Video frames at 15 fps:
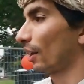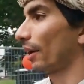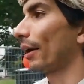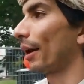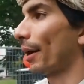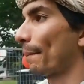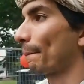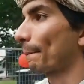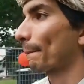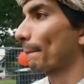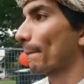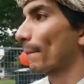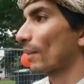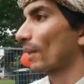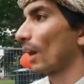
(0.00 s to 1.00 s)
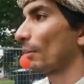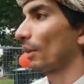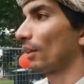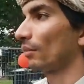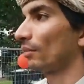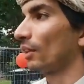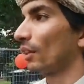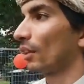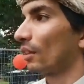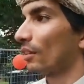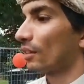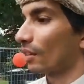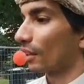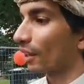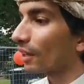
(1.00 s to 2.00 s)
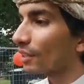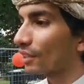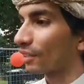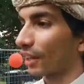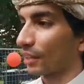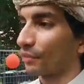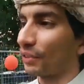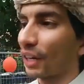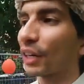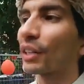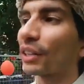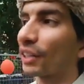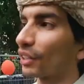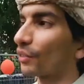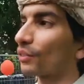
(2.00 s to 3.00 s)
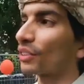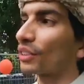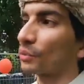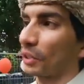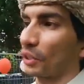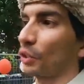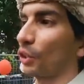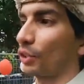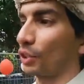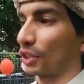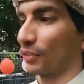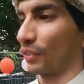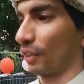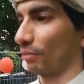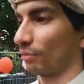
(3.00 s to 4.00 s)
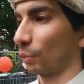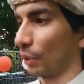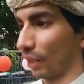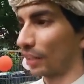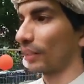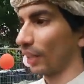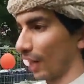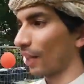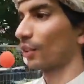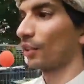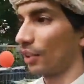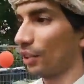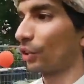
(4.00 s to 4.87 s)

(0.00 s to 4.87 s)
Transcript: I mean, there's like very clear differences when you go just from within Calgary.